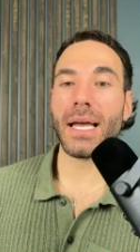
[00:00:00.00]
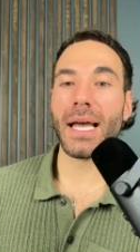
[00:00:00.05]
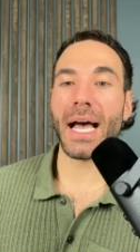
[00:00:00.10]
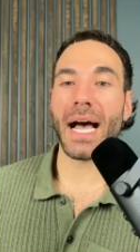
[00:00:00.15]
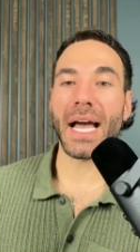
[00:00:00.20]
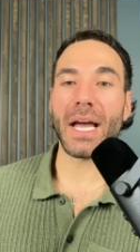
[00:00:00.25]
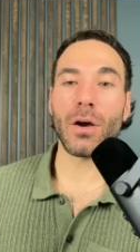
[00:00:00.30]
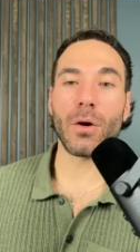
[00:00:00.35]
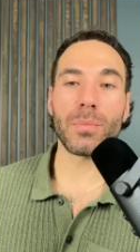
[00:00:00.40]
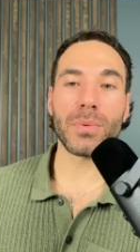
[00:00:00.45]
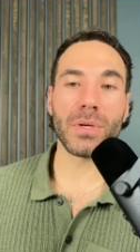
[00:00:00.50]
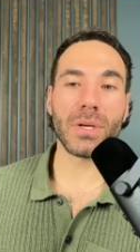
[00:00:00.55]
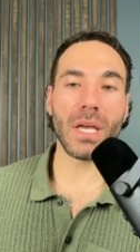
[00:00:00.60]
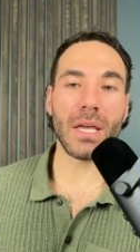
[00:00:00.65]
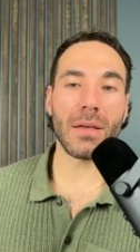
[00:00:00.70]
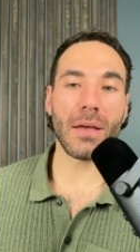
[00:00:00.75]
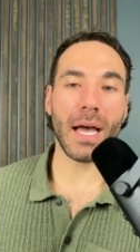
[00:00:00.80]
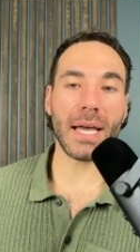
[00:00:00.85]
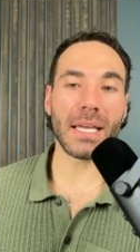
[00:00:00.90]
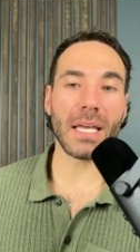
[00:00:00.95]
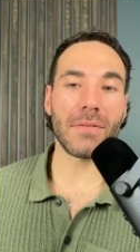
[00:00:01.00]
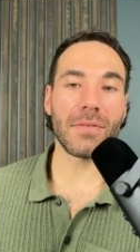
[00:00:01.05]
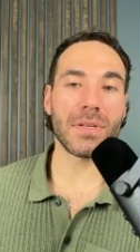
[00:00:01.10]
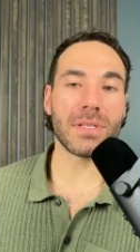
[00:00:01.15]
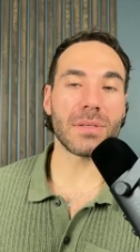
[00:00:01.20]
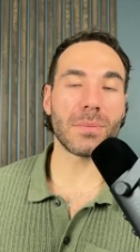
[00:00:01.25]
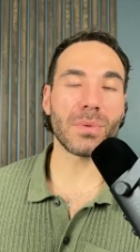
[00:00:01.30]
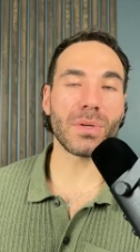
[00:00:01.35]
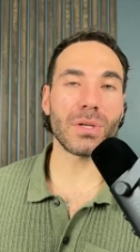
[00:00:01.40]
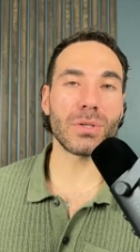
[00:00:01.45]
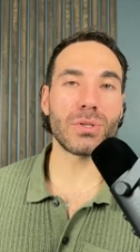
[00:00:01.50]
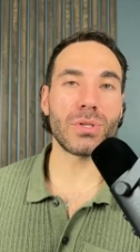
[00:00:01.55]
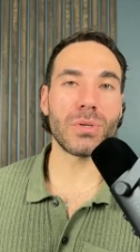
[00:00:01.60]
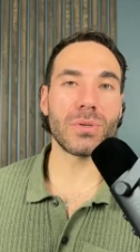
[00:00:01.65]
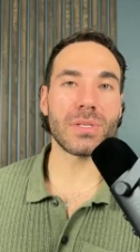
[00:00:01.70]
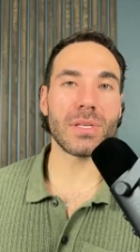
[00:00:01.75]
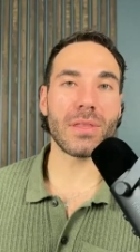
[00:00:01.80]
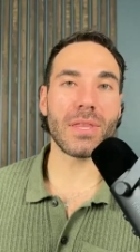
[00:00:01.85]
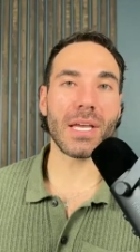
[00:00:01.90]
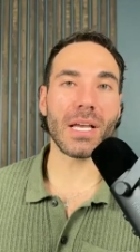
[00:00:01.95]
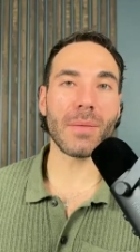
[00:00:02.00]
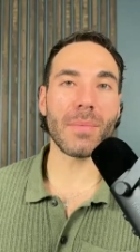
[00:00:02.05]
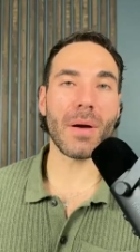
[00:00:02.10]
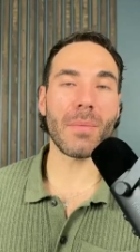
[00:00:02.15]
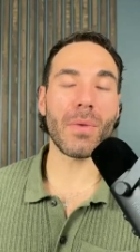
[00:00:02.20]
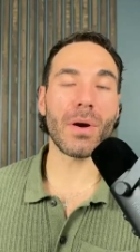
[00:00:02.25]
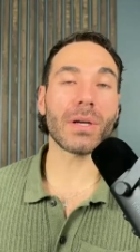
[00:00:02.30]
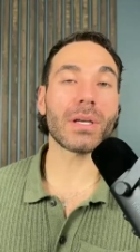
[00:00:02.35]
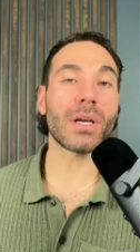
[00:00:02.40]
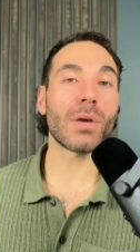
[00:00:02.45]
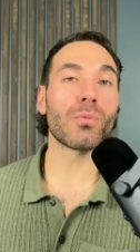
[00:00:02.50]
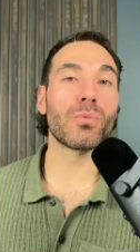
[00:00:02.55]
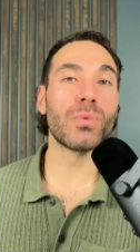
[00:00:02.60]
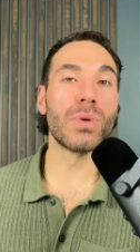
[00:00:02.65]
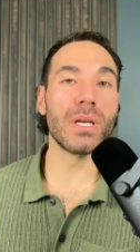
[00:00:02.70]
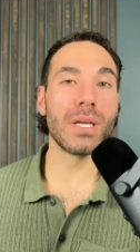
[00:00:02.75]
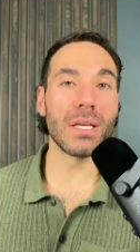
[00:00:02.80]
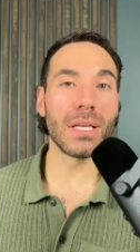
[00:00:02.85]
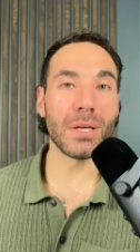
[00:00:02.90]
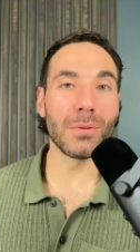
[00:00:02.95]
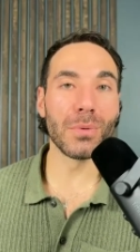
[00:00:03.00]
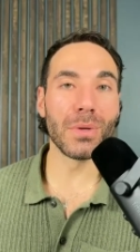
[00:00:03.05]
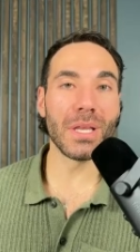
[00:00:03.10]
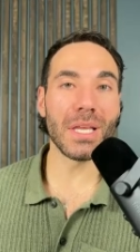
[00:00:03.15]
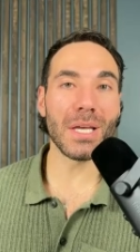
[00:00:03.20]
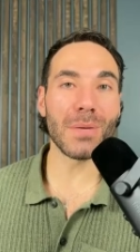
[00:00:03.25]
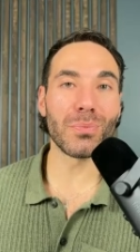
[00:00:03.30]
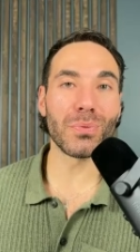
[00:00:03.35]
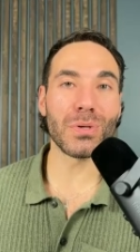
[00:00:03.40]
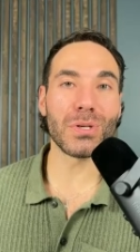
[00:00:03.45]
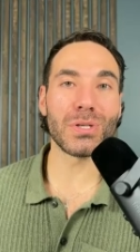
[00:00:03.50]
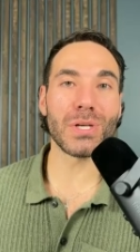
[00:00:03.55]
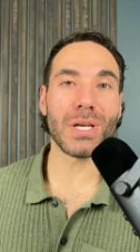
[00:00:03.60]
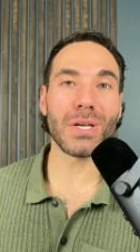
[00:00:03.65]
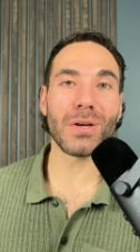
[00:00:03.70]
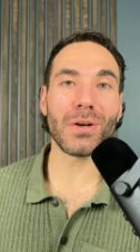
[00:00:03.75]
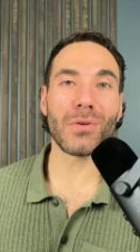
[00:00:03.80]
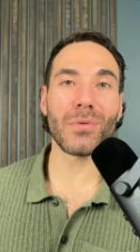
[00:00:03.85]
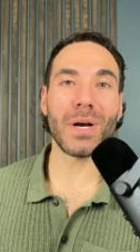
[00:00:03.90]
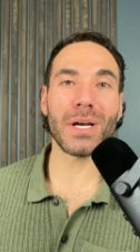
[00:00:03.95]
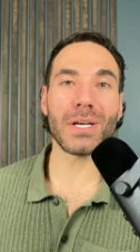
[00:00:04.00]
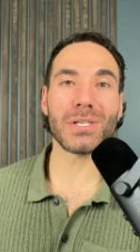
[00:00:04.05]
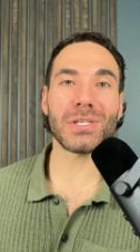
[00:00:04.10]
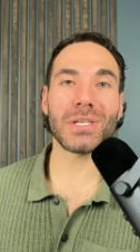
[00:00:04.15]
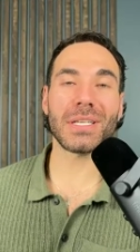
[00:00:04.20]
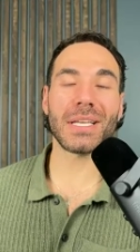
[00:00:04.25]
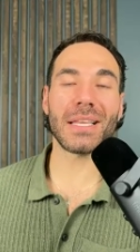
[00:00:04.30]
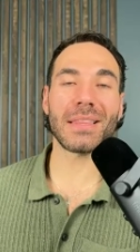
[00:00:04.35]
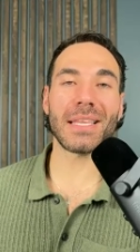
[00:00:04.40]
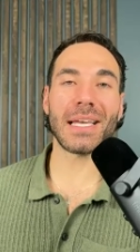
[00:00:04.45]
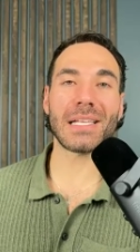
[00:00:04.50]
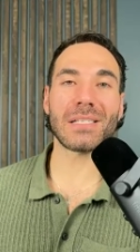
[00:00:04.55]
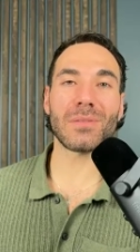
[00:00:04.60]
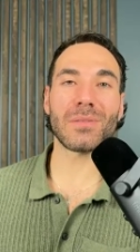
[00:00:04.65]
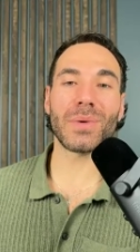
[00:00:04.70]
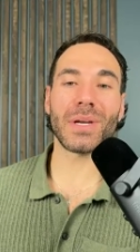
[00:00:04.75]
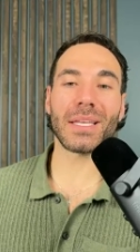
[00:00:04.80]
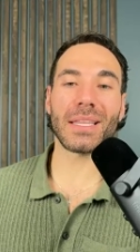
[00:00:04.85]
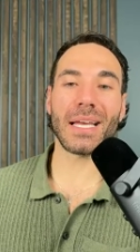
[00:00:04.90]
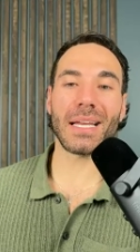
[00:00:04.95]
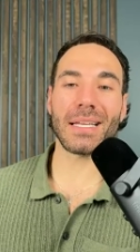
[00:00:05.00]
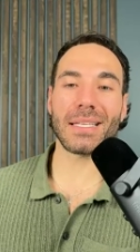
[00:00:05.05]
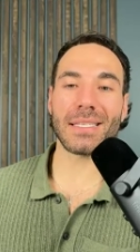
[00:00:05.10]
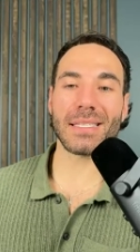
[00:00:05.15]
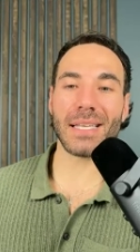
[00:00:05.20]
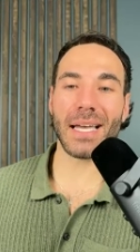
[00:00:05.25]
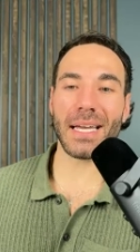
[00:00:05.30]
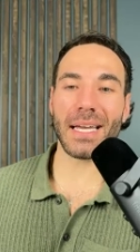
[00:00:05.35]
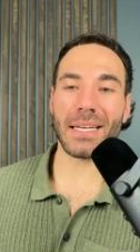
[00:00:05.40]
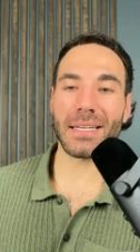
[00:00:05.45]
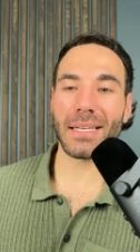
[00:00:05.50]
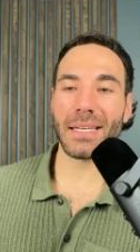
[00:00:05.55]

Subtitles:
I hope I gave you some good juice to think about, Mark. I really, really appreciate your question. And thanks for bringing that insight.